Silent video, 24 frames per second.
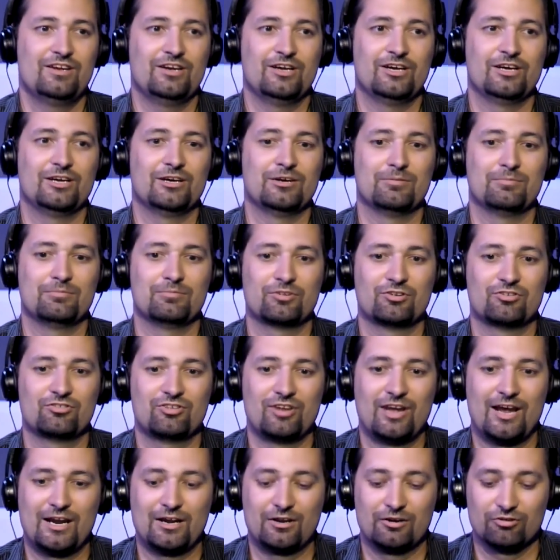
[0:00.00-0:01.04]
um,
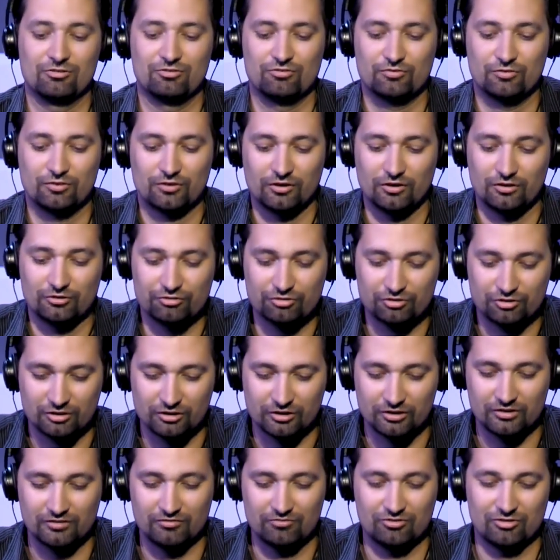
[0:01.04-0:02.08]
desires for
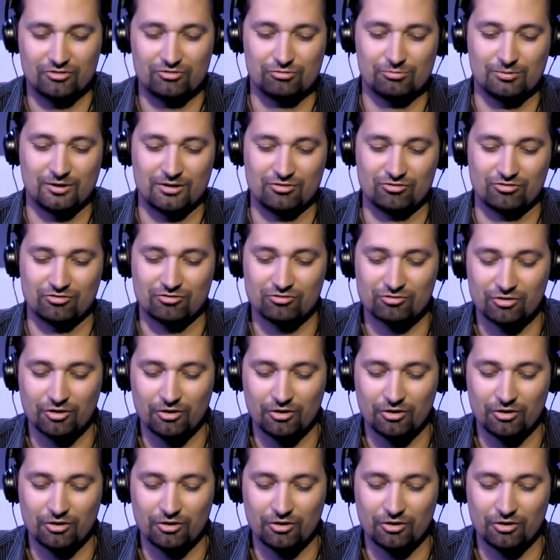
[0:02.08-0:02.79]
alternative situations.